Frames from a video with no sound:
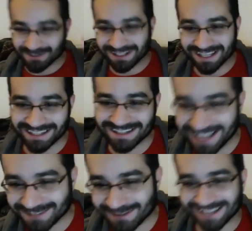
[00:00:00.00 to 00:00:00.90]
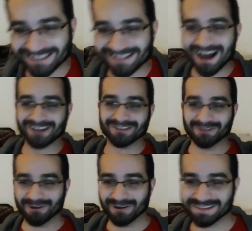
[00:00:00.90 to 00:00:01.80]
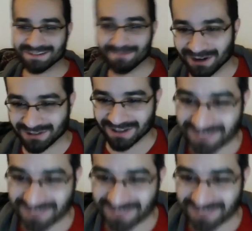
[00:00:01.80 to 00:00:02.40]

when you get the, that's when they get the knock on the door, and it's the Microsoft